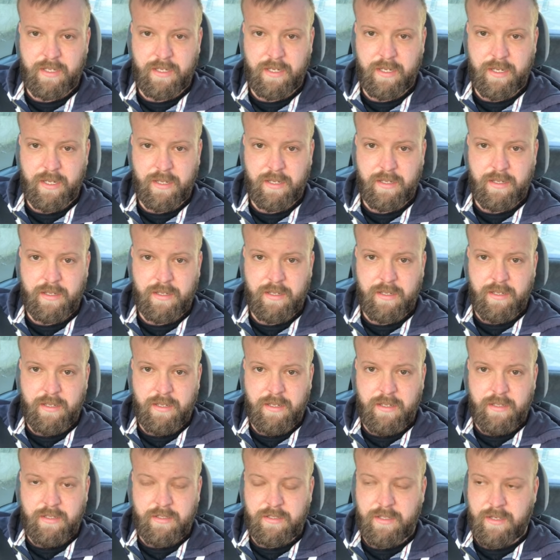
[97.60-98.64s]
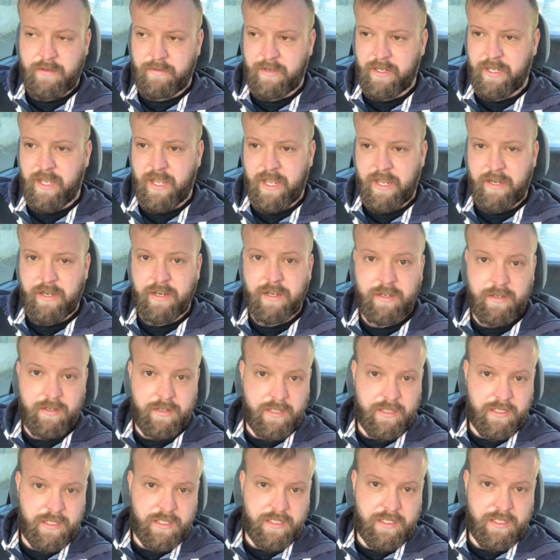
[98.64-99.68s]
Okay, so again, you're
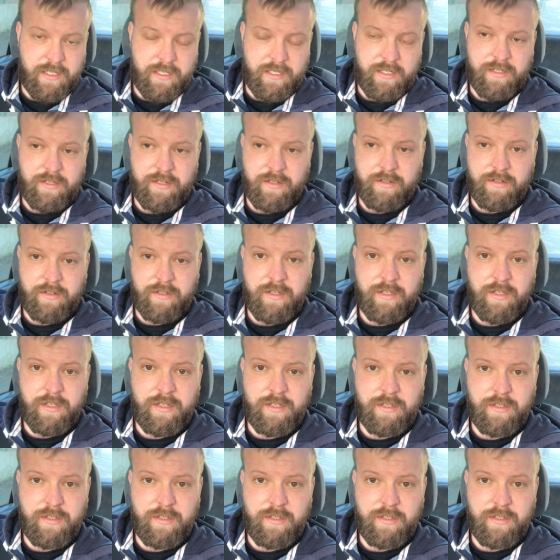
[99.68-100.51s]
conditioning the dog